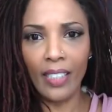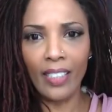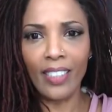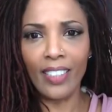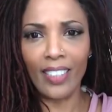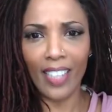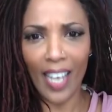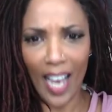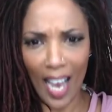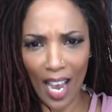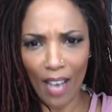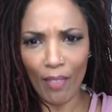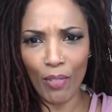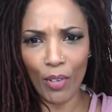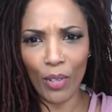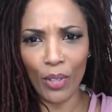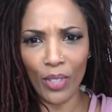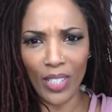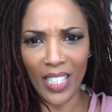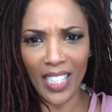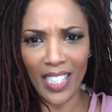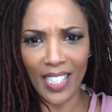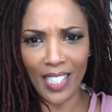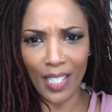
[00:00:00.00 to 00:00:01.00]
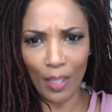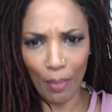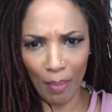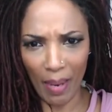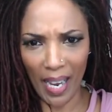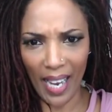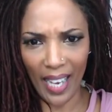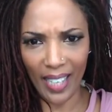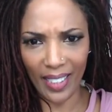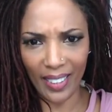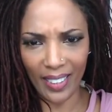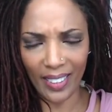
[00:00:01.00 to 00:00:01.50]
to have your needs
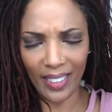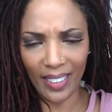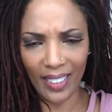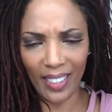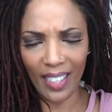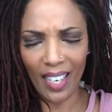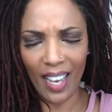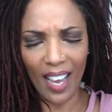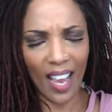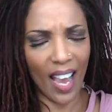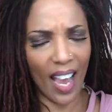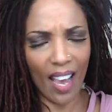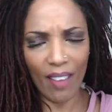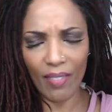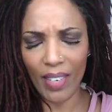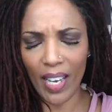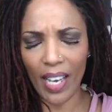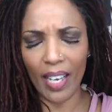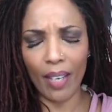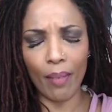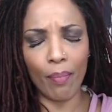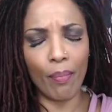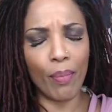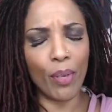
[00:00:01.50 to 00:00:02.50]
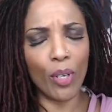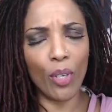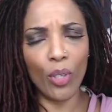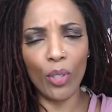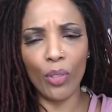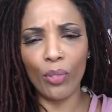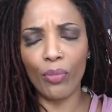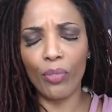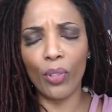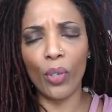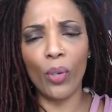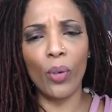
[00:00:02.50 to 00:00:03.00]
met. Have a
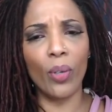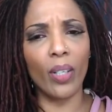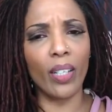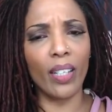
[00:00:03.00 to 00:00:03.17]
beautiful,